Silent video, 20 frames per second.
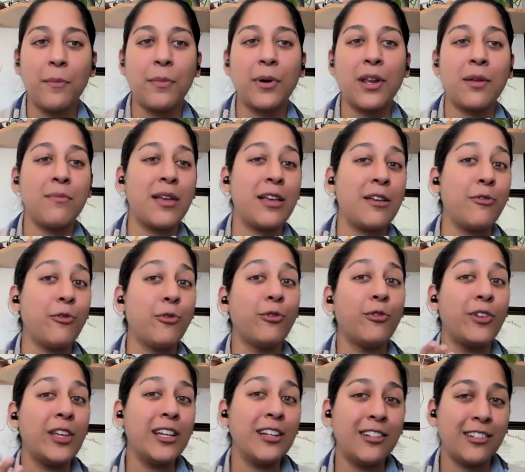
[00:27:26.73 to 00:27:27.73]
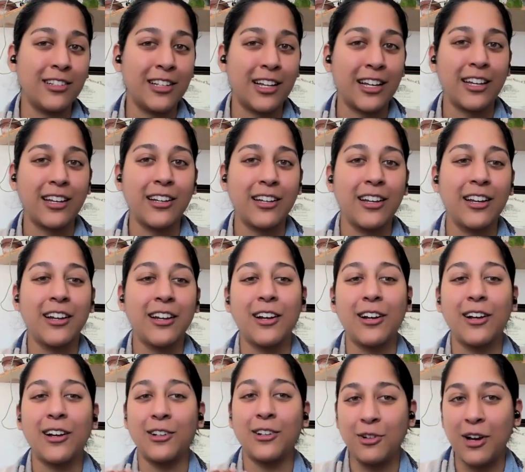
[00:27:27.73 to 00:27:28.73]
but it may feel like
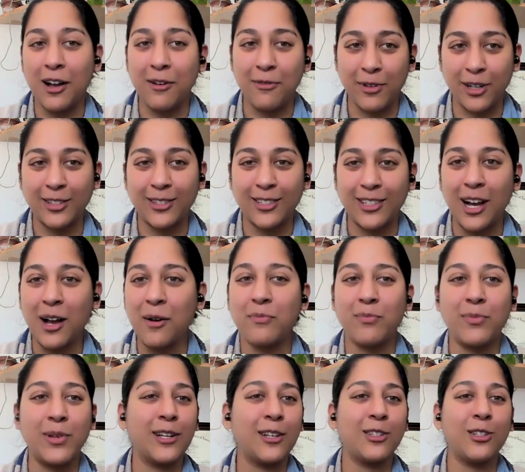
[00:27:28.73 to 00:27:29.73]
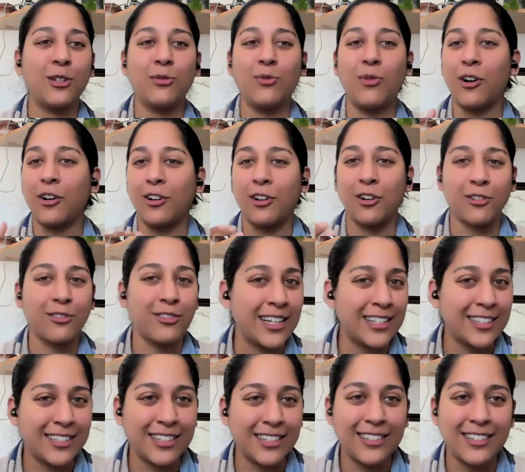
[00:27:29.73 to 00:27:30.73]
a traffic stop because you aren't
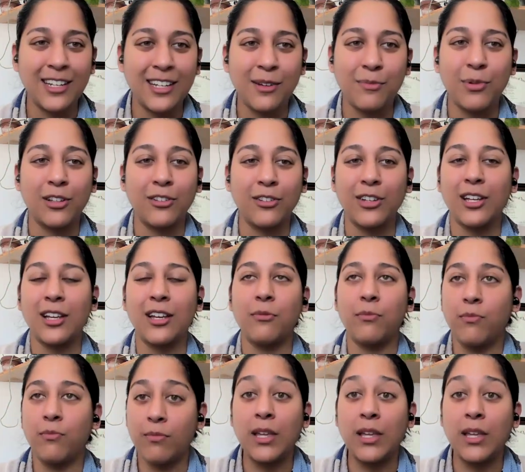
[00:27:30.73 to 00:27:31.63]
arrested, typically,